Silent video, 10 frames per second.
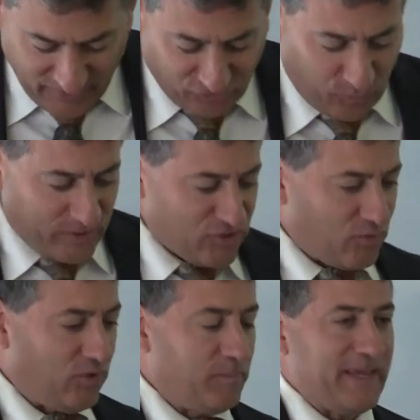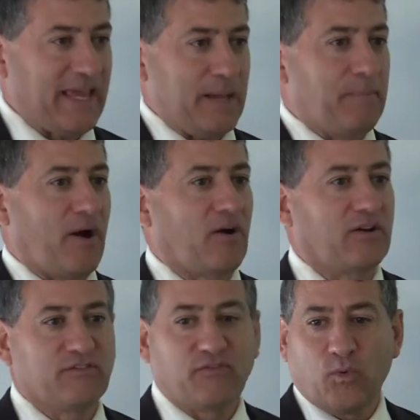This ritual became
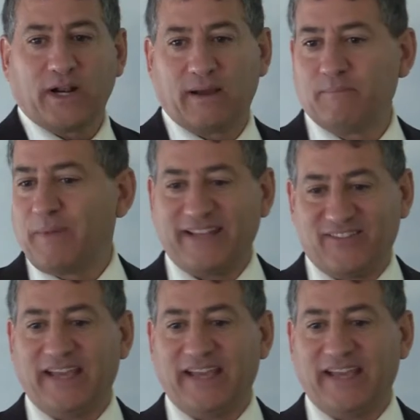part of what my